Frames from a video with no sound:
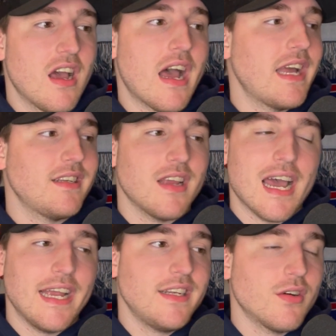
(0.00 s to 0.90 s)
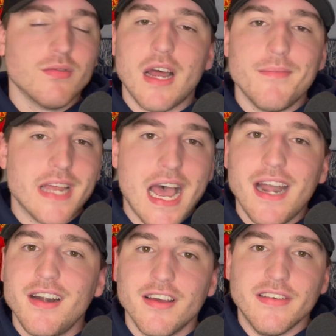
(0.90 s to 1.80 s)
I'm
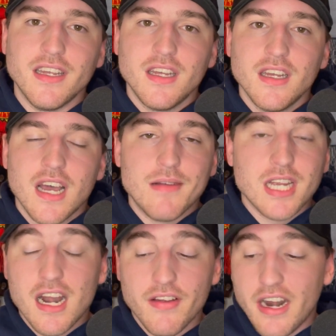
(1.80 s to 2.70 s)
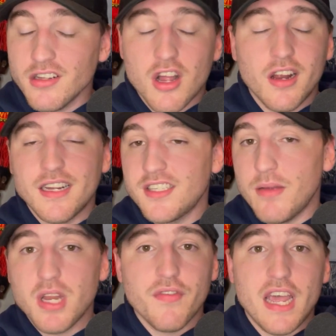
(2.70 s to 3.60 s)
tired of it. I'm tired of it. Aaron Long got
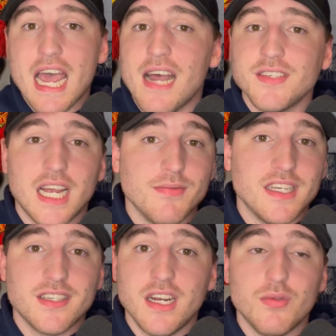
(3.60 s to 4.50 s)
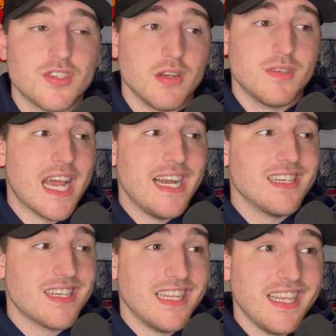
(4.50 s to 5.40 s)
subbed off at halftime. They said it was some
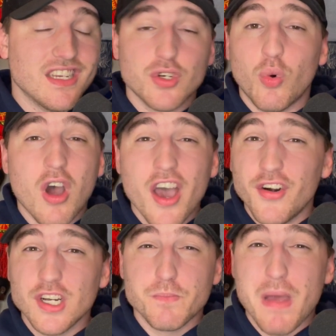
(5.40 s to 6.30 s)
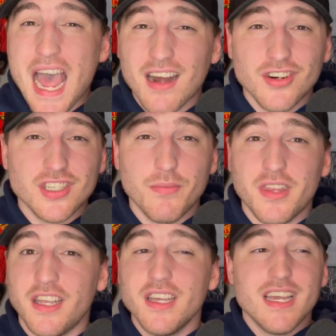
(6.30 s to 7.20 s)
tightness in, I think, his quad or his back or
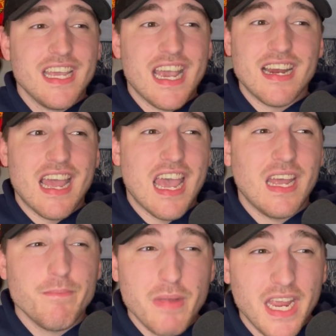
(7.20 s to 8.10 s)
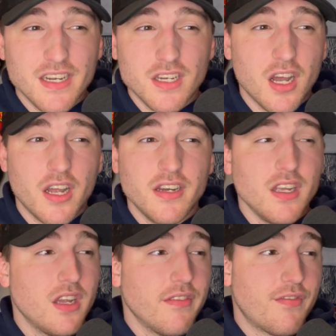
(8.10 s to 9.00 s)
something. He had a headband on
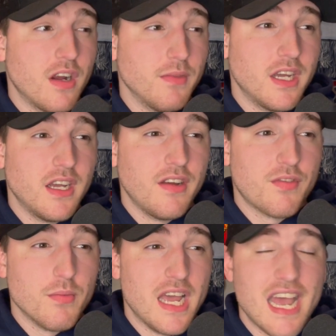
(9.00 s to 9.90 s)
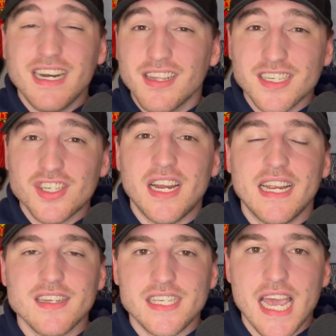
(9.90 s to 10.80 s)
from a head collision, I
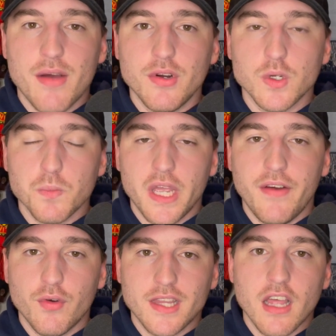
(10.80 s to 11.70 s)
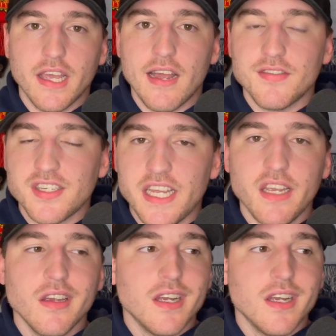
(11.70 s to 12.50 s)
guess he had when he was playing with LAFC.